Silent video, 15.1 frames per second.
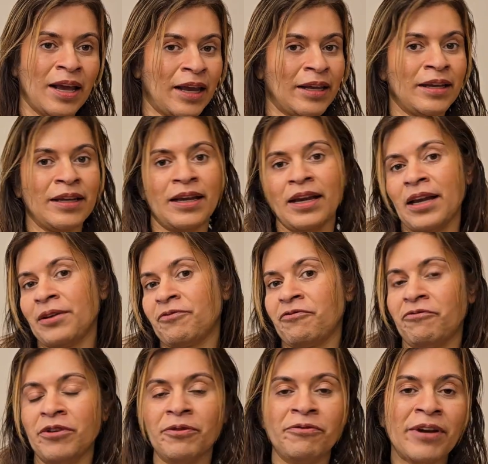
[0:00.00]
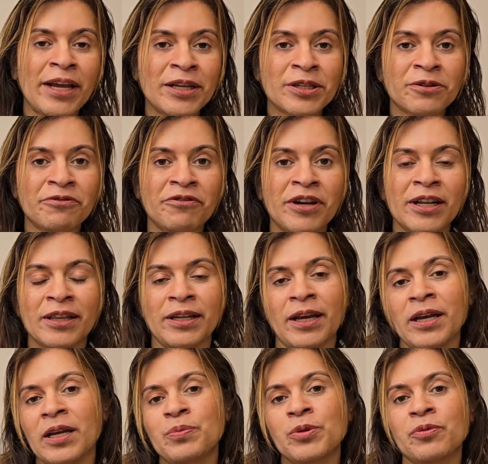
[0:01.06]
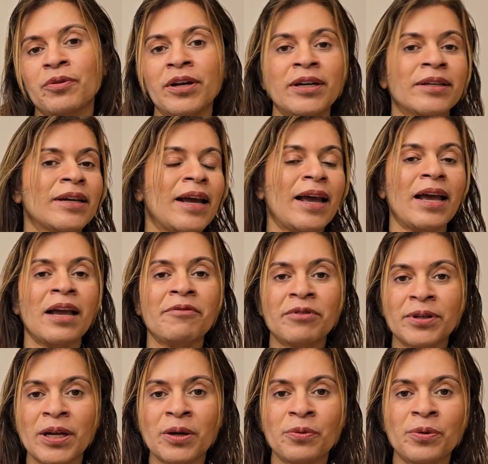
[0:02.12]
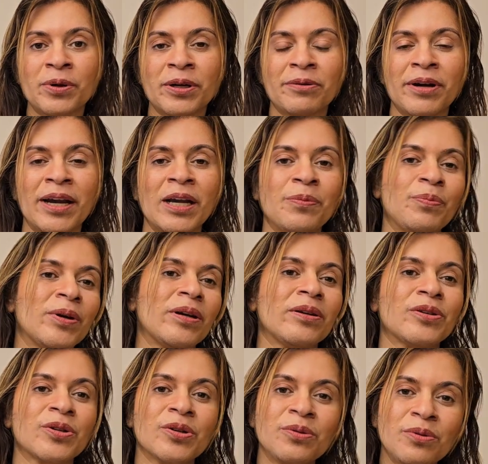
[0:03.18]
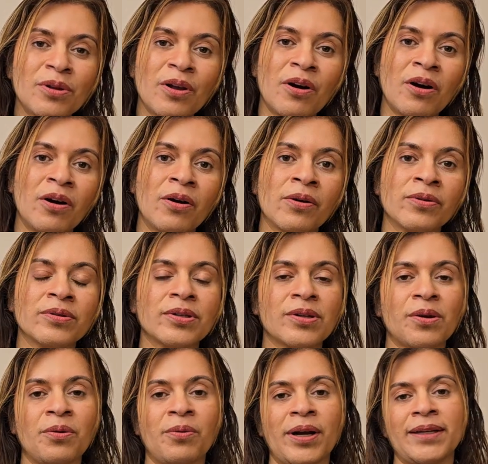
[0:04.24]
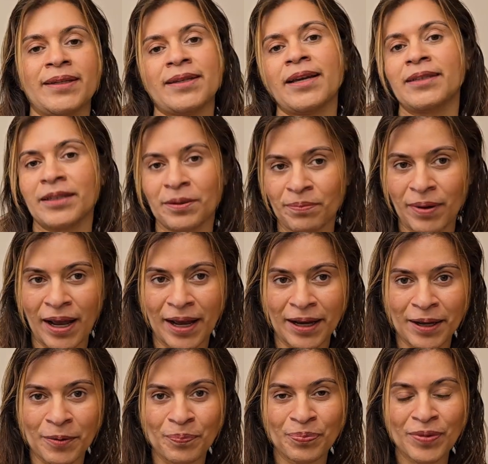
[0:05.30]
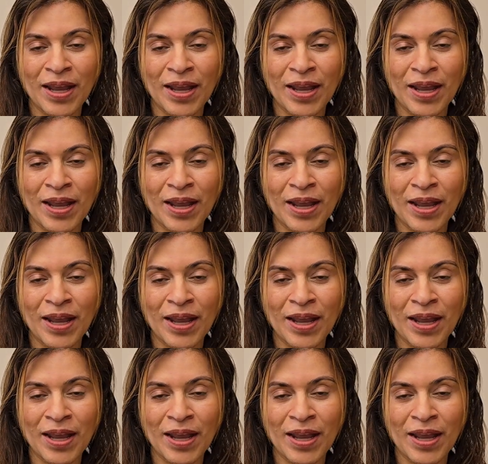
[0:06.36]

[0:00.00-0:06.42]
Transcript: The waist fit, the hips fit, everything were great, but it's too long, so I sent it back.